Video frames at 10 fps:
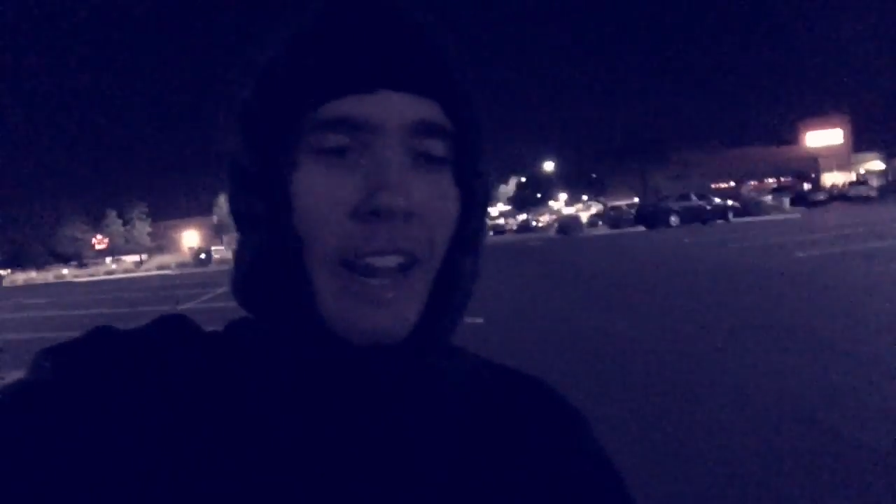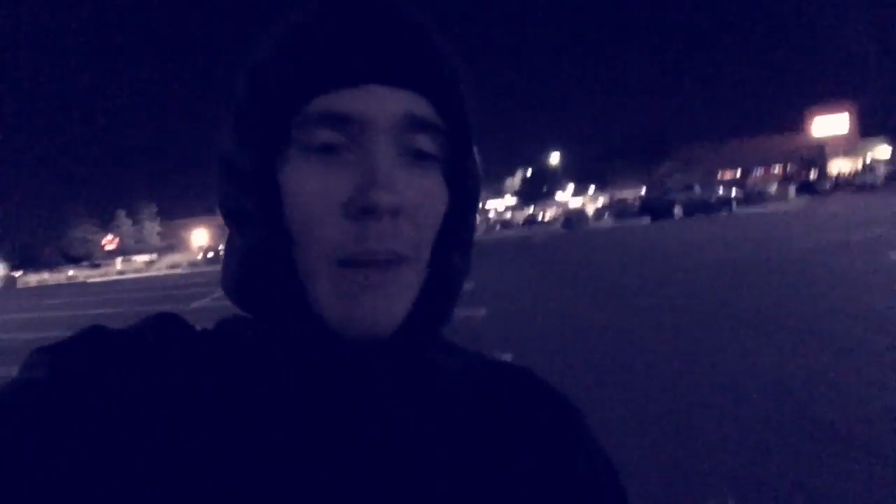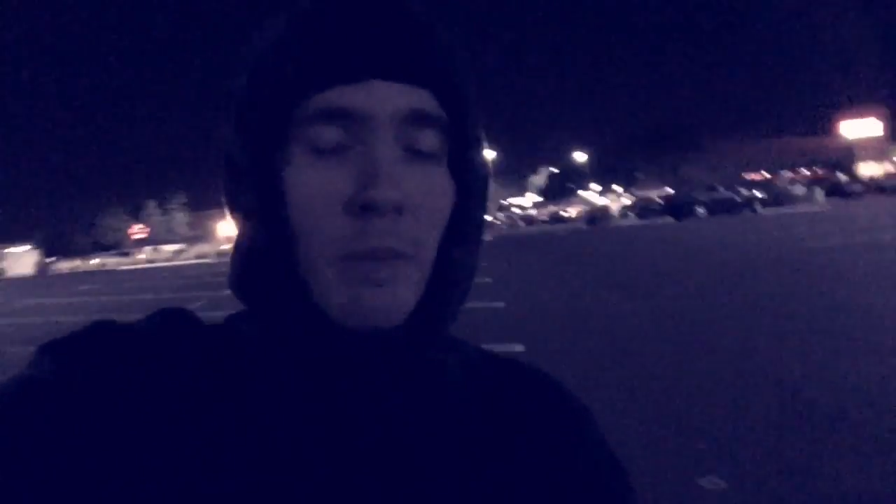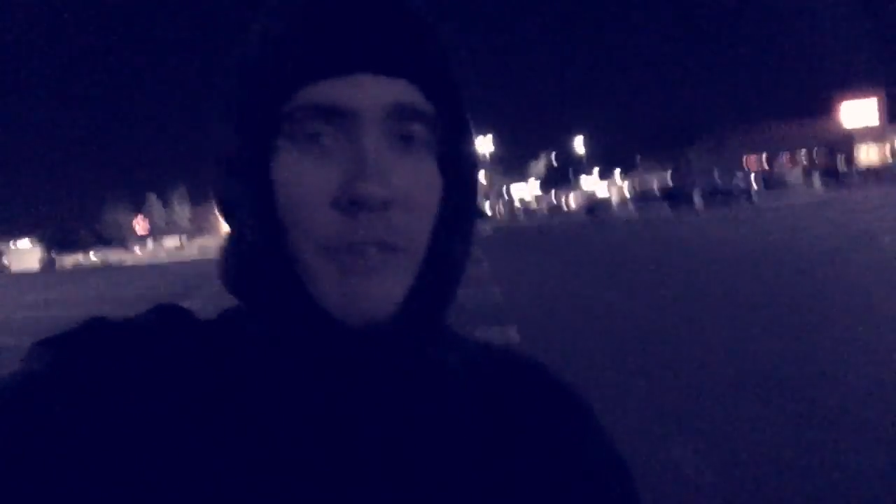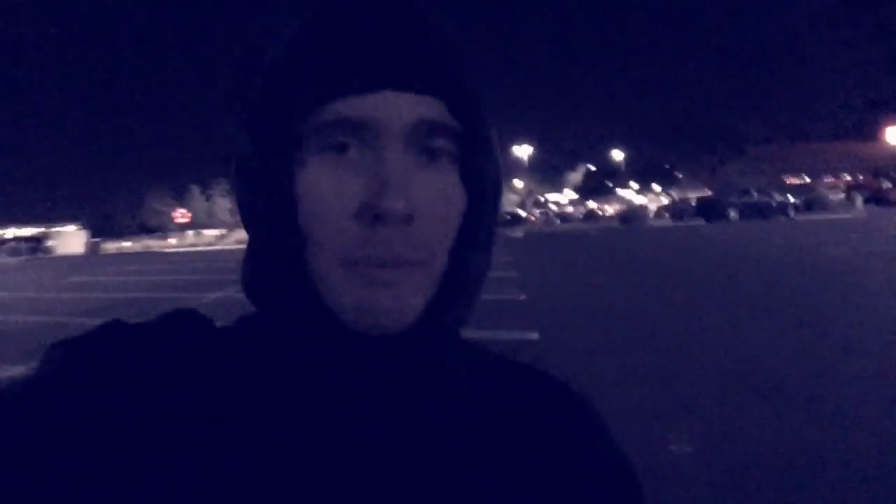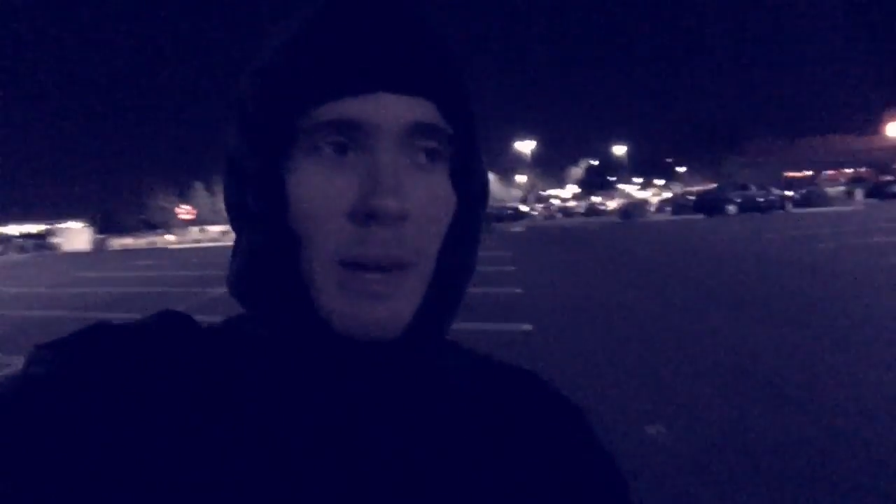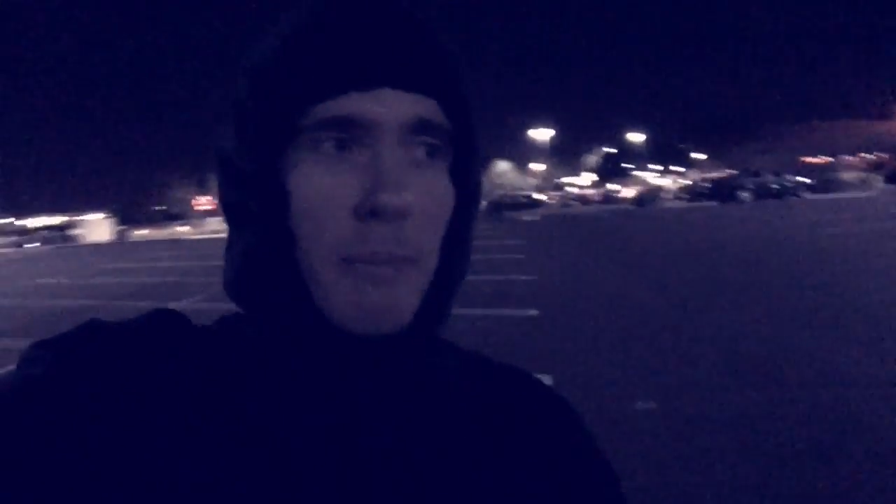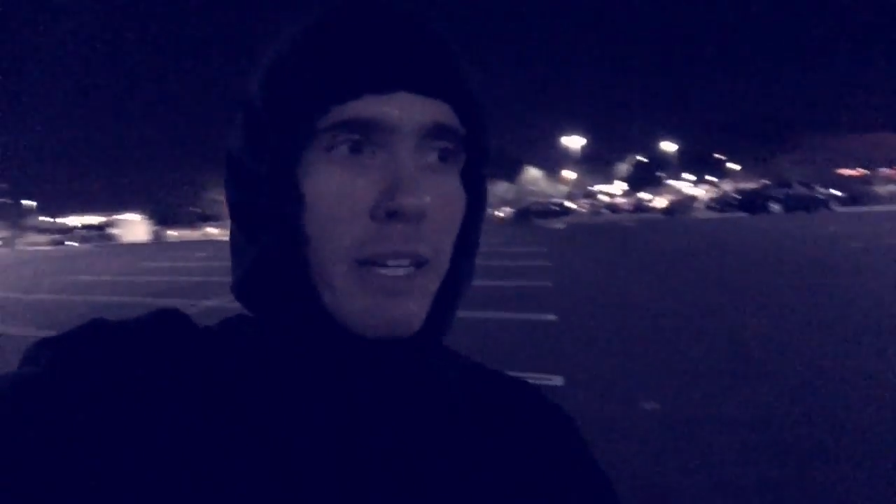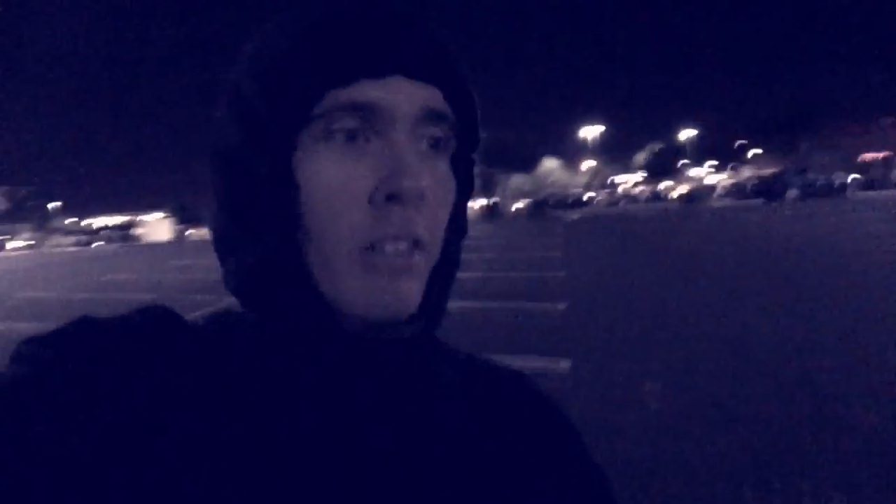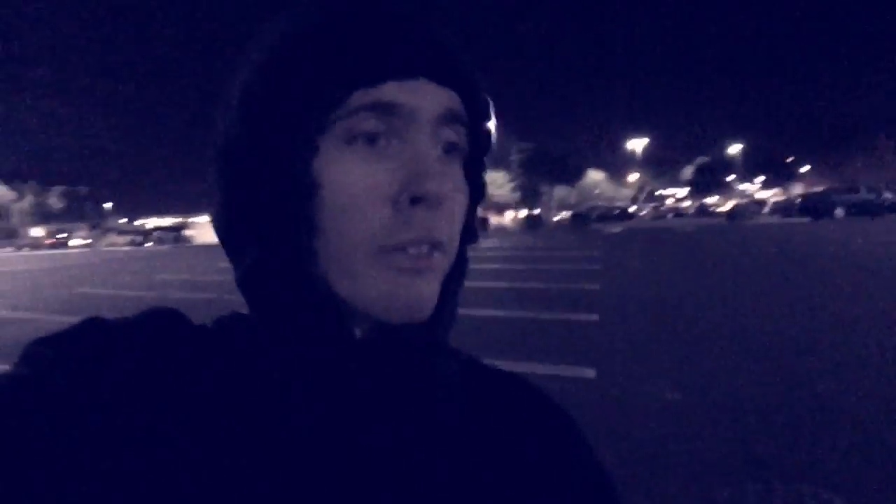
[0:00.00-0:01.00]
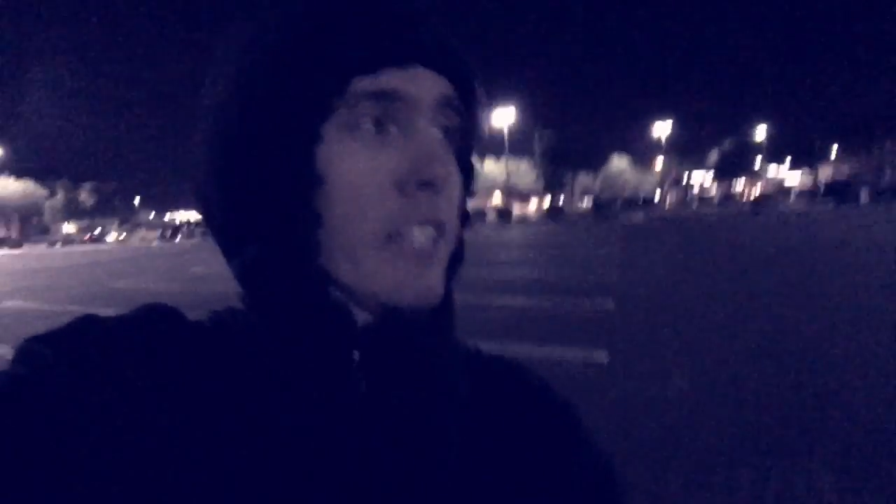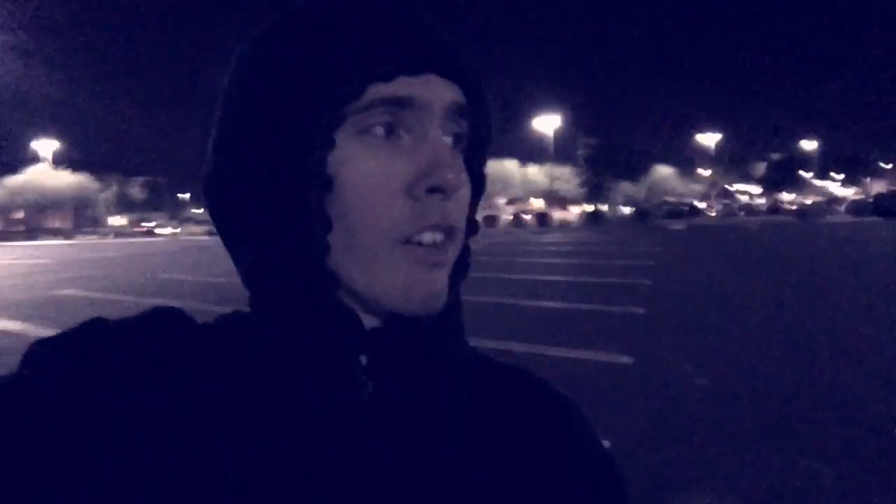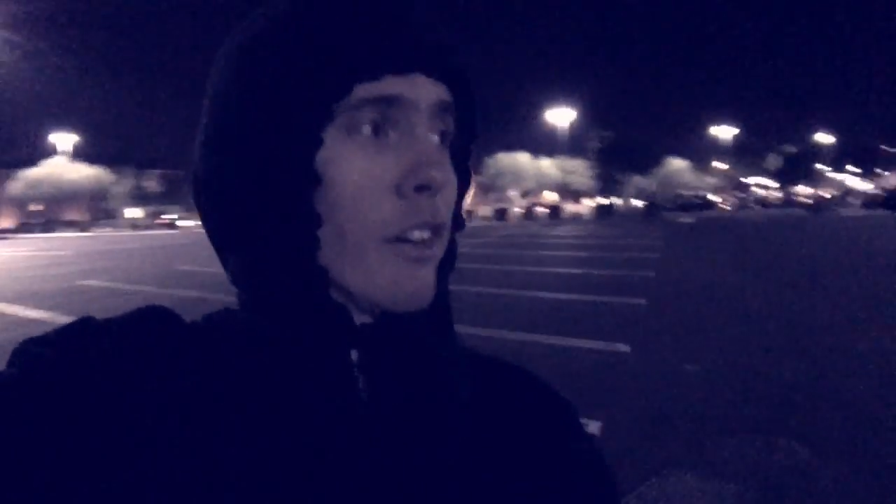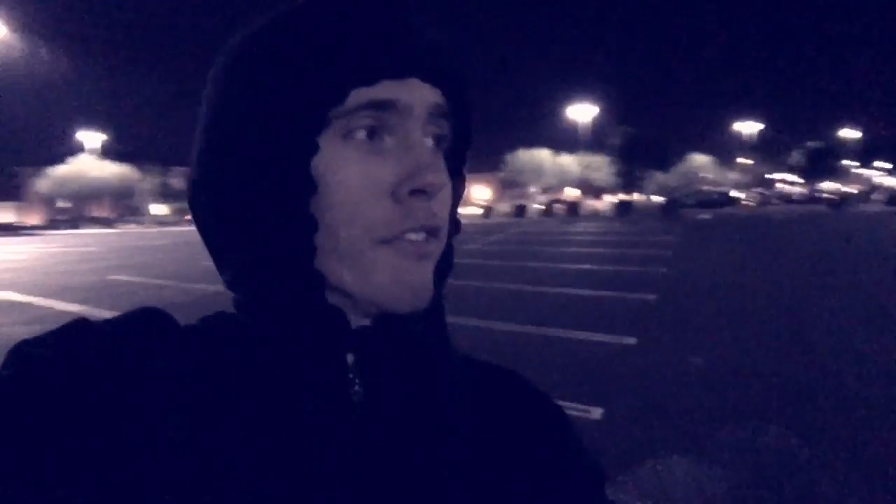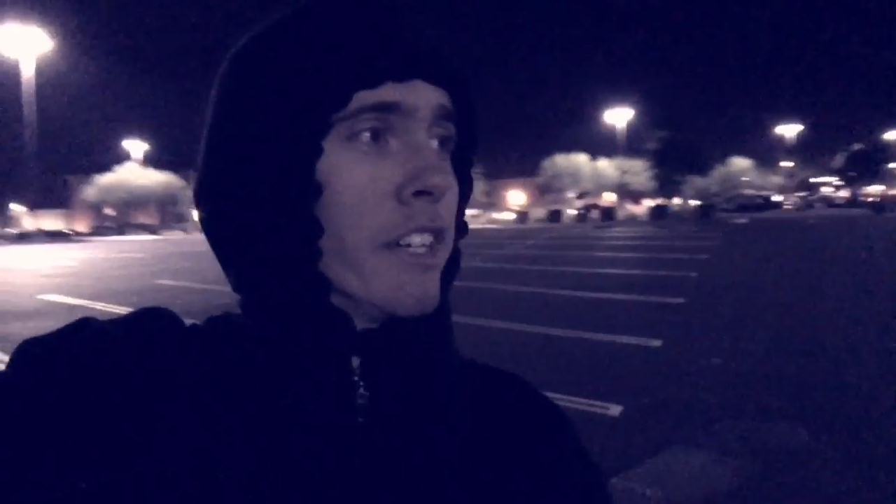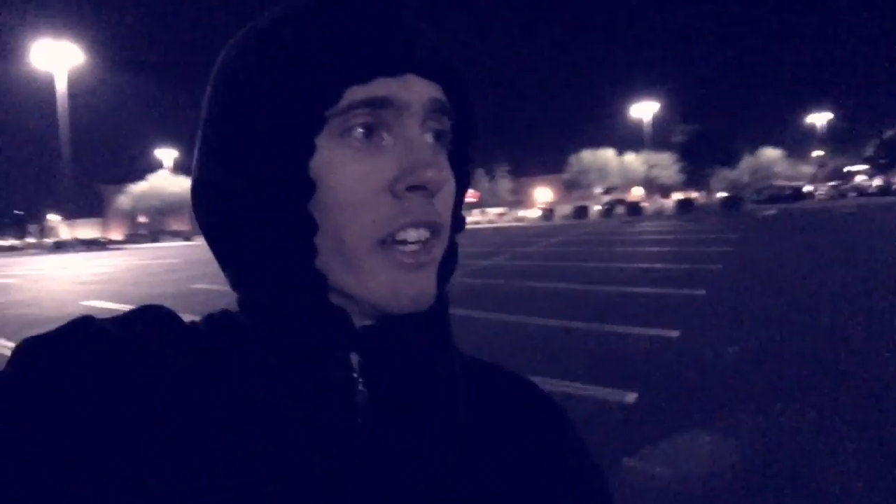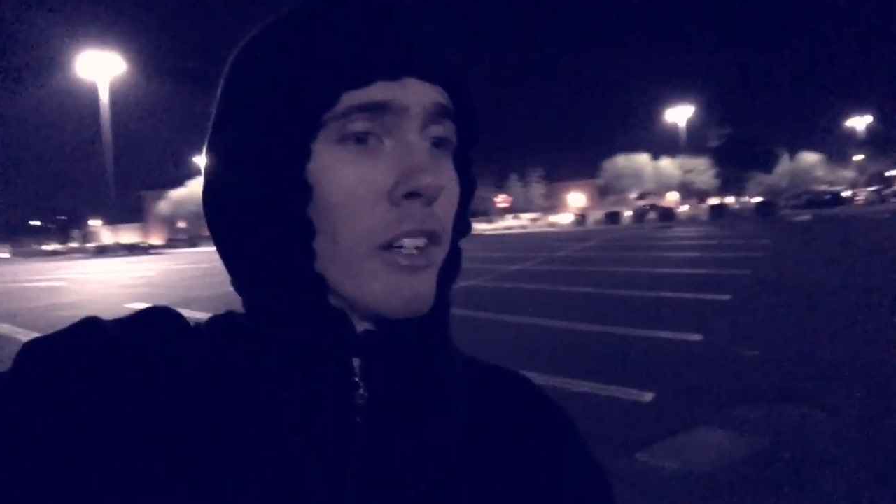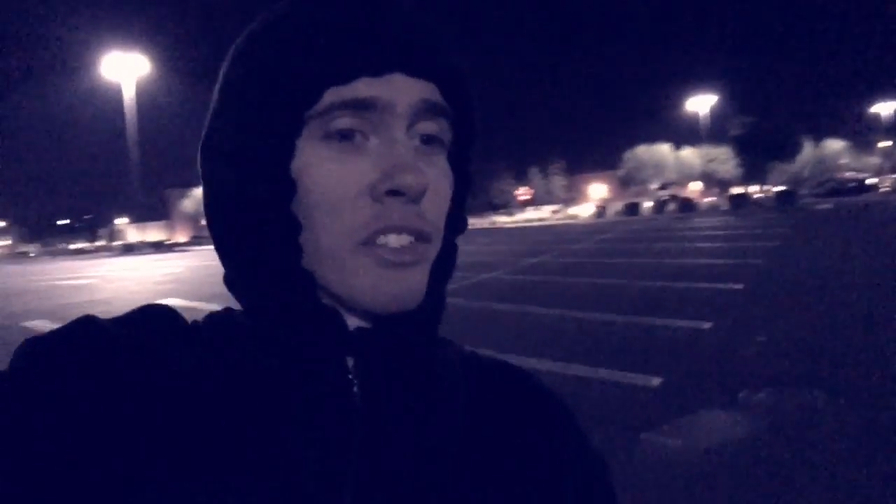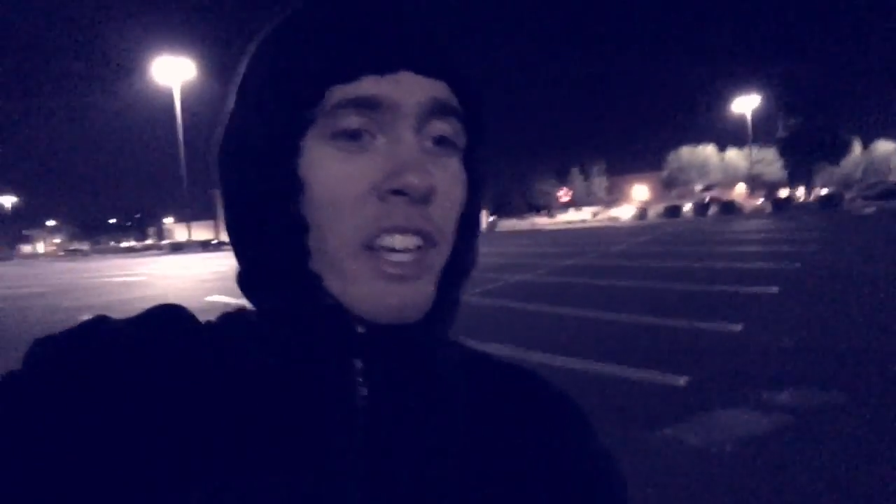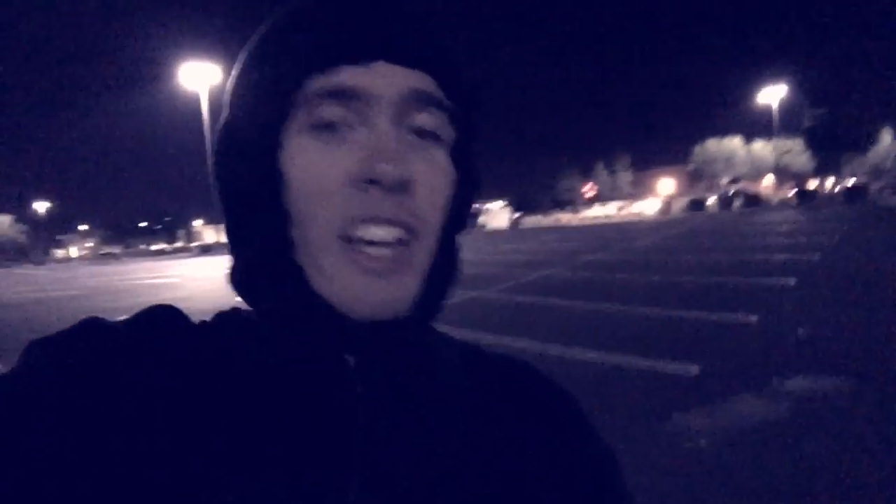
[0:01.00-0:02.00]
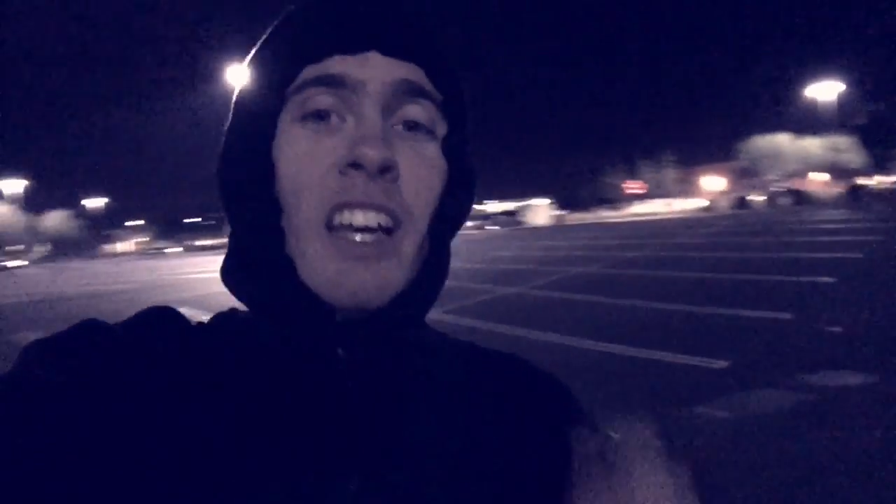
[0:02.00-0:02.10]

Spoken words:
camera for my Being a Retard videos.